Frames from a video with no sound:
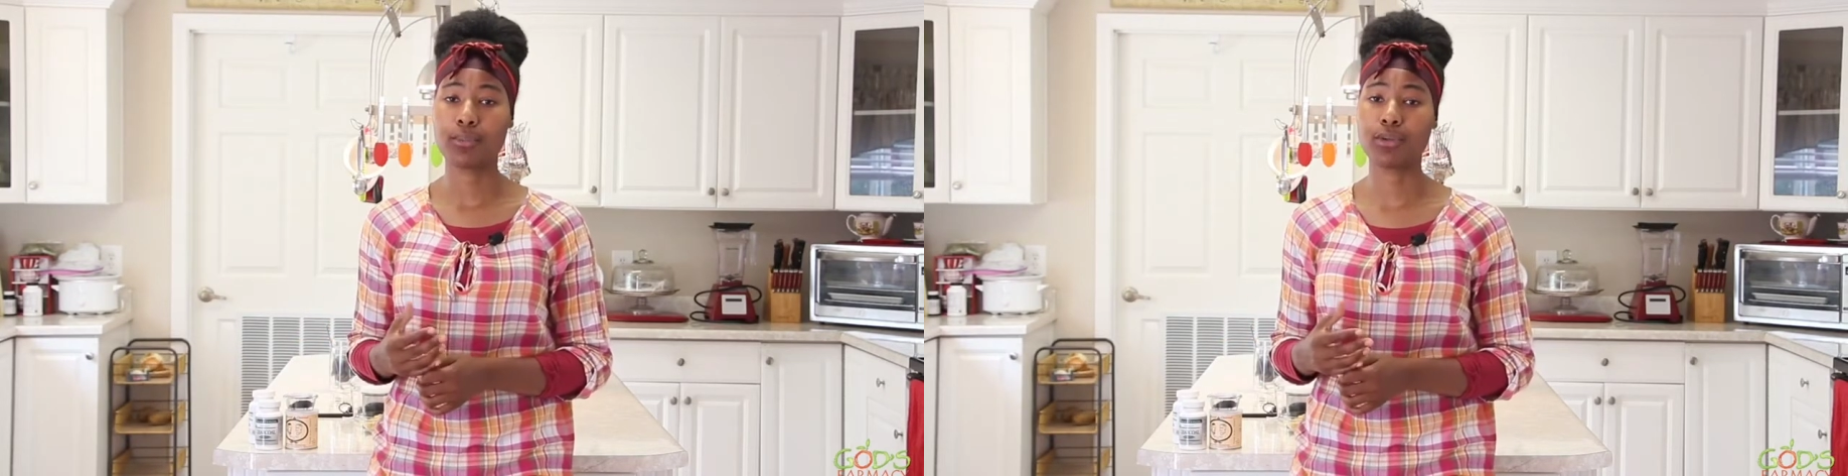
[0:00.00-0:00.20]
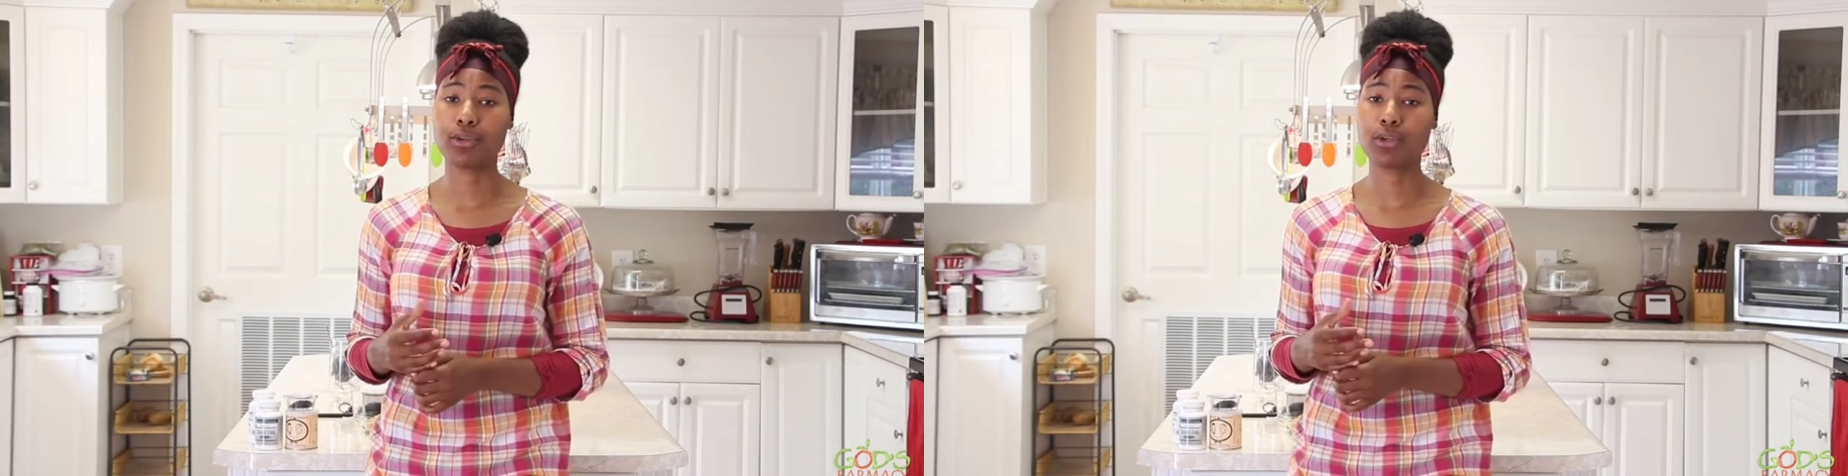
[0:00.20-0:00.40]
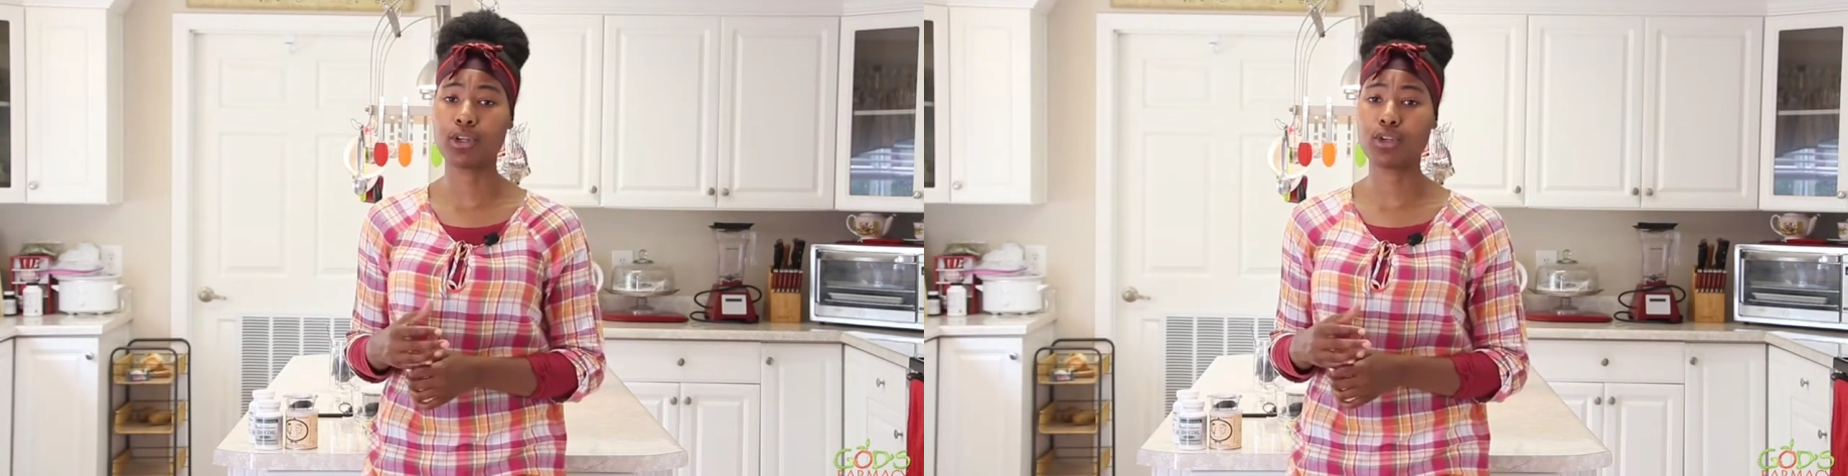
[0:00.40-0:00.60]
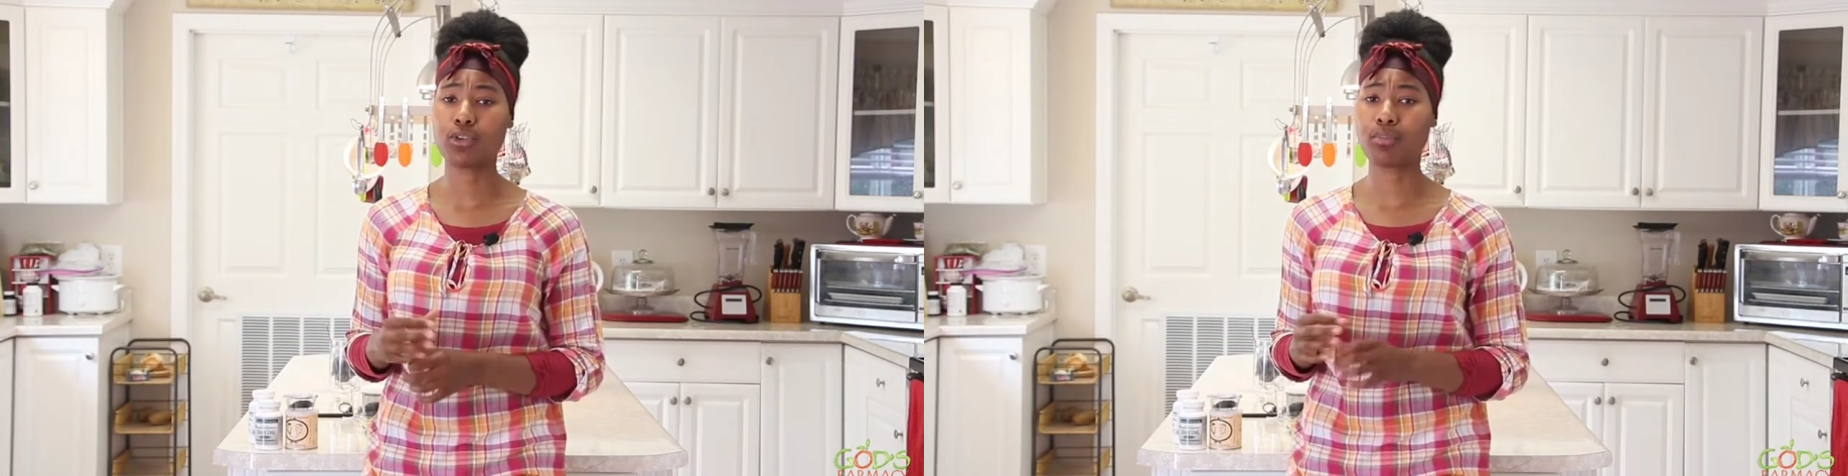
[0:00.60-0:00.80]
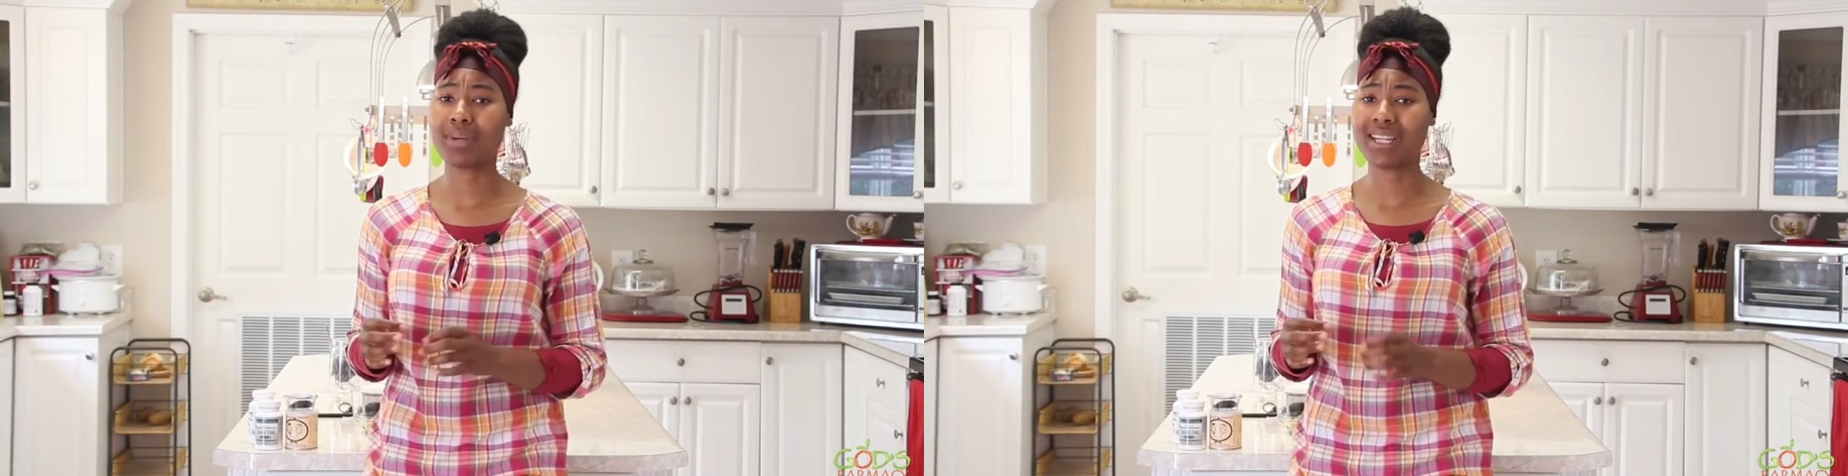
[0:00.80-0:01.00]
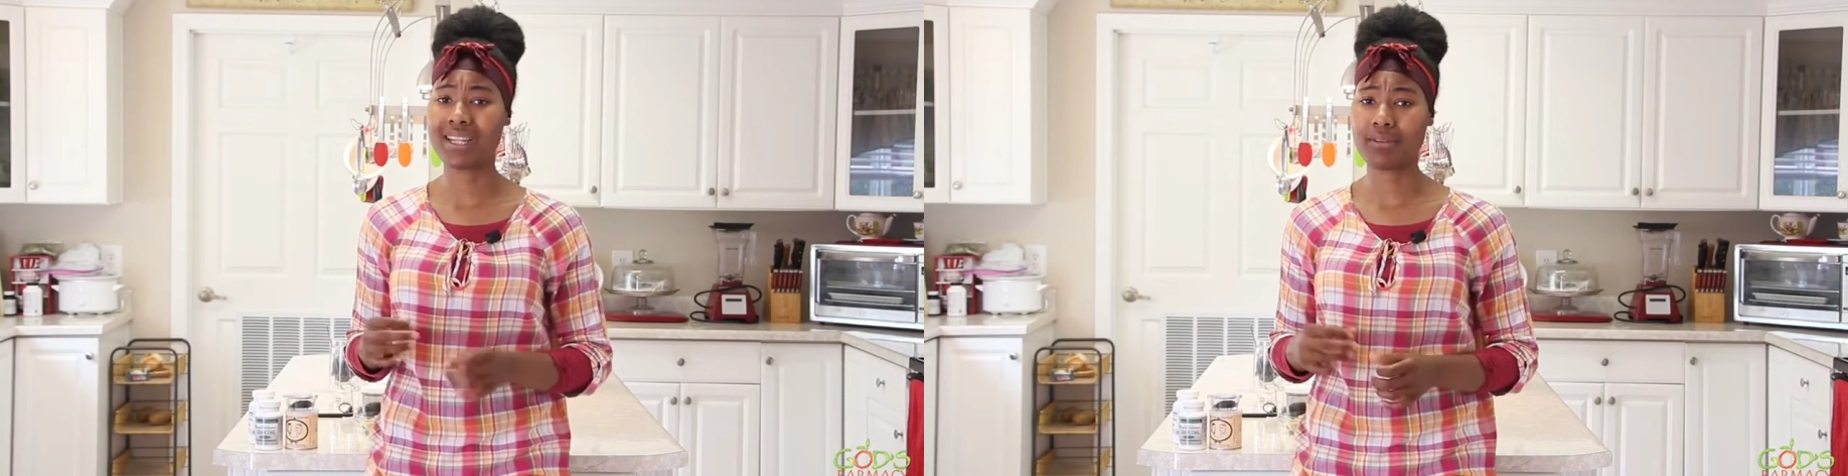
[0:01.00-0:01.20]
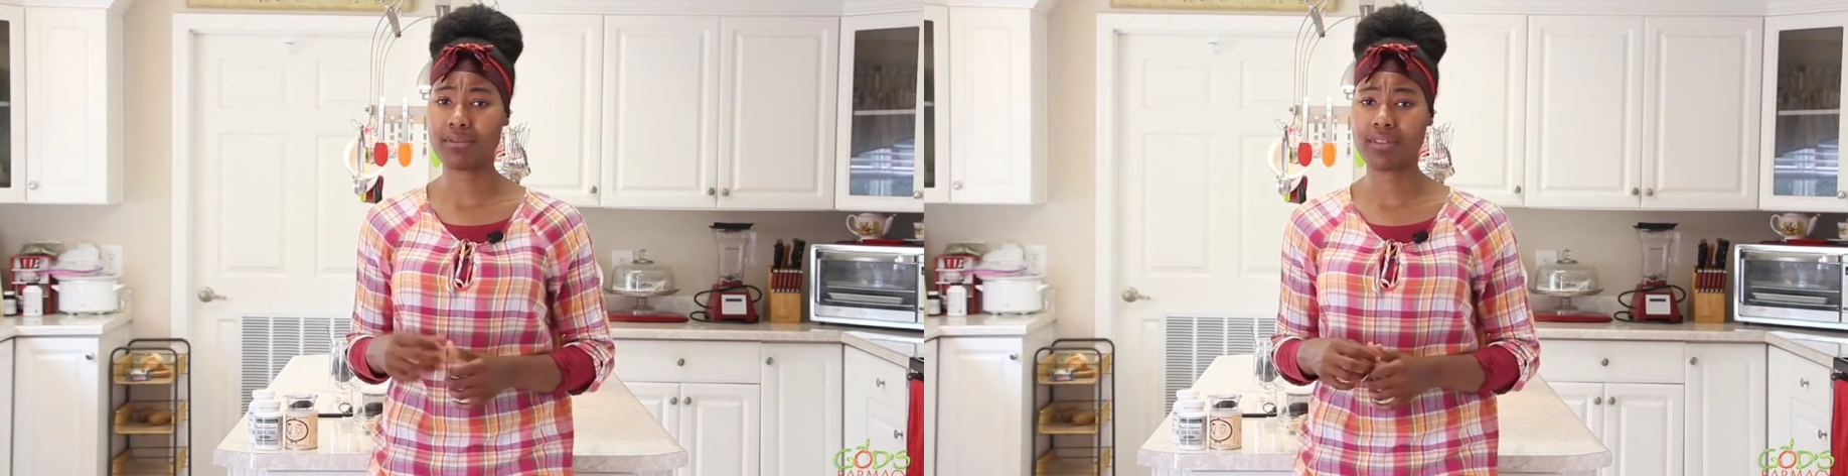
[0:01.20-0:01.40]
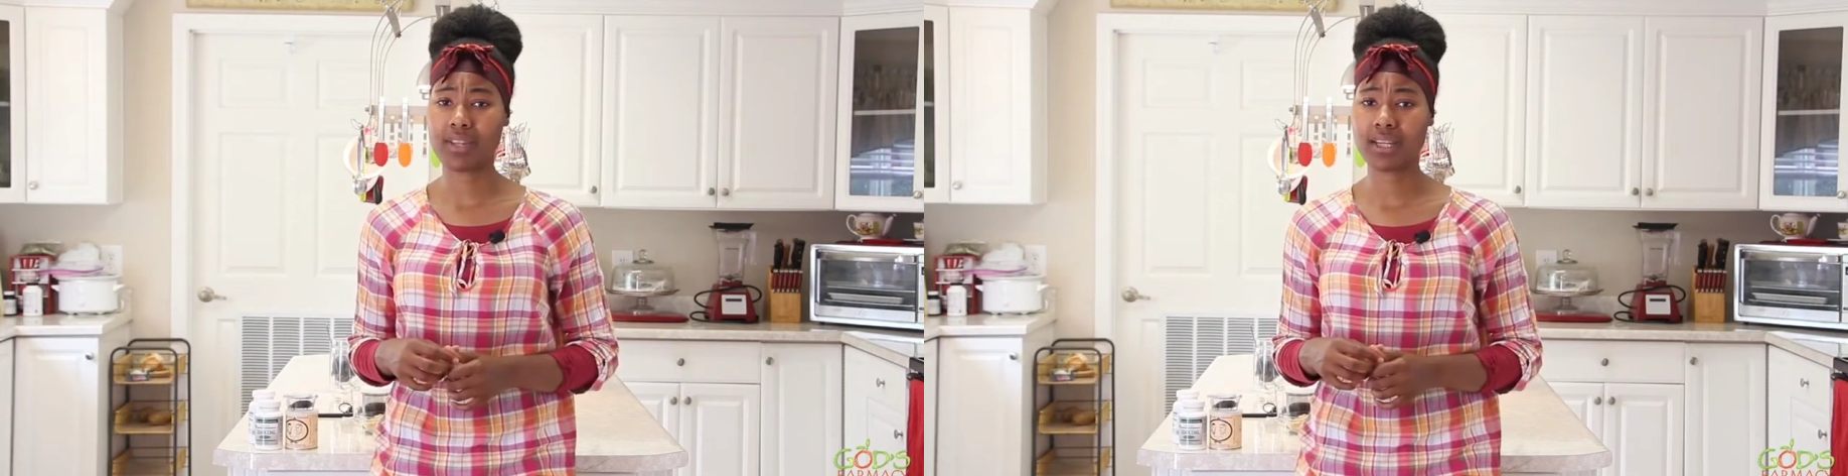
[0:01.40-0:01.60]
but you can use many
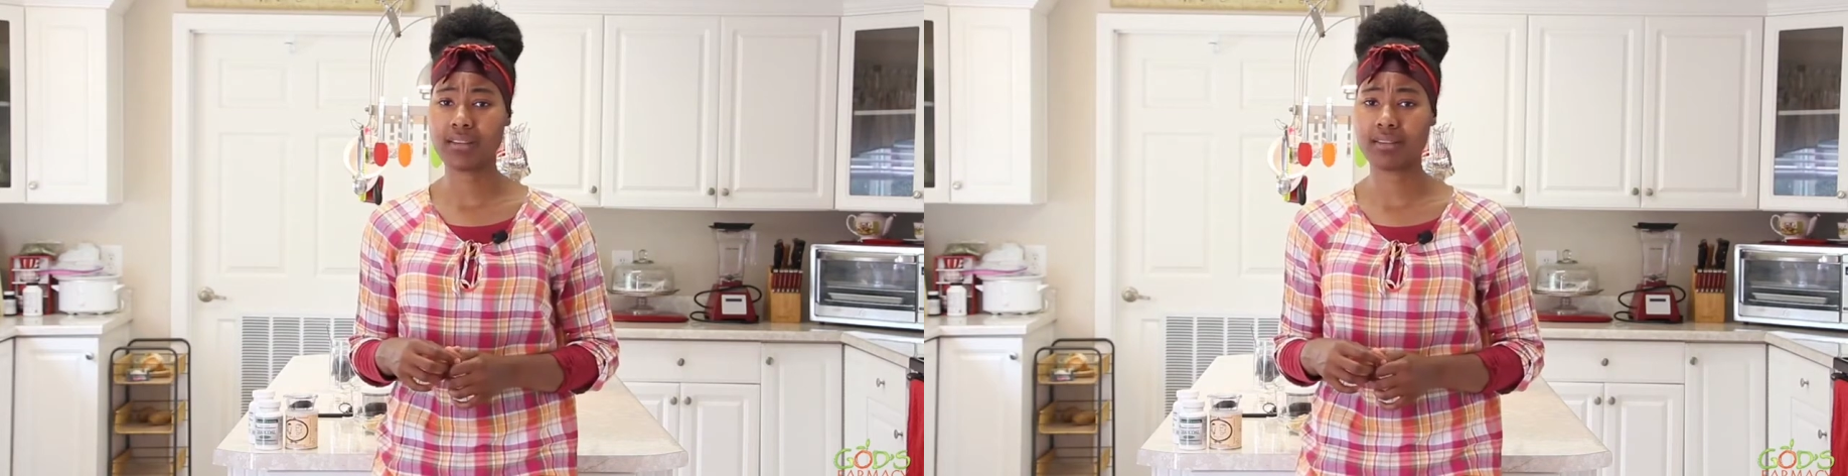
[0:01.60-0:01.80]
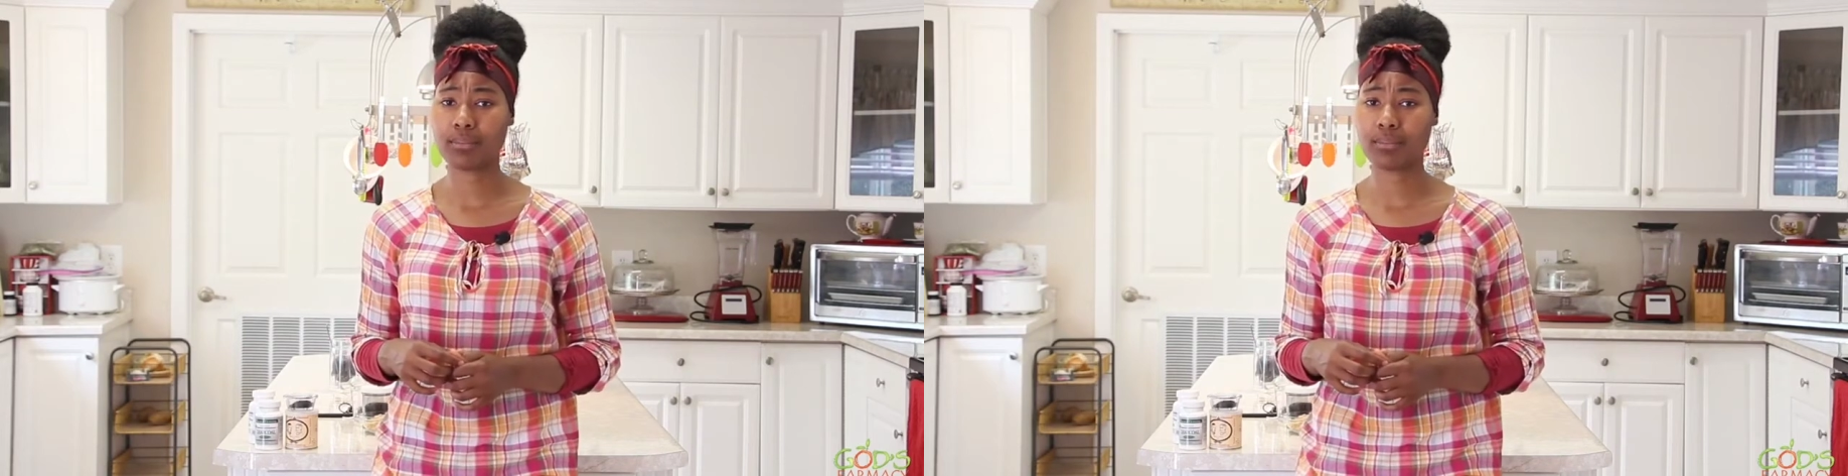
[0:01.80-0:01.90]
different things.